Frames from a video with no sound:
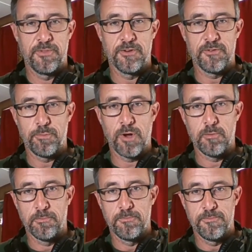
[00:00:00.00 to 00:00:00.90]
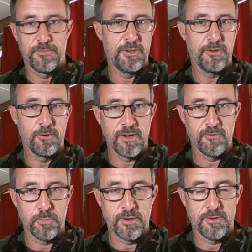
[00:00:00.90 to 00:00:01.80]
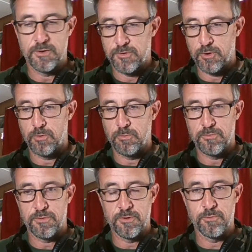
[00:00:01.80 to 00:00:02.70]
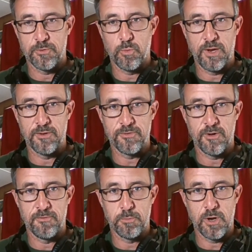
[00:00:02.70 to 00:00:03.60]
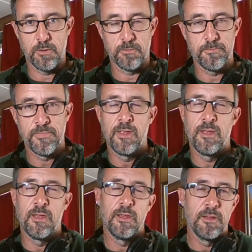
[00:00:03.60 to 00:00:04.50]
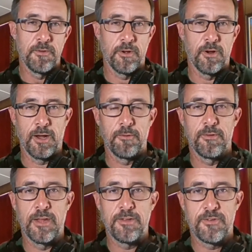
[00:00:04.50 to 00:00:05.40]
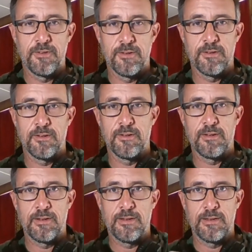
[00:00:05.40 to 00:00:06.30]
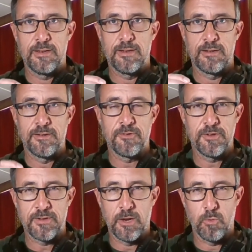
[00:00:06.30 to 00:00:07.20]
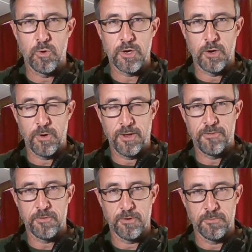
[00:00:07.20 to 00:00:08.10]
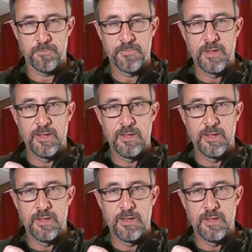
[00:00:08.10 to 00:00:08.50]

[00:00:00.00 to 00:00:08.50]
there's a problem. See, no government, and so there was a way to solve the problem. All right, let's just kind of work our way through.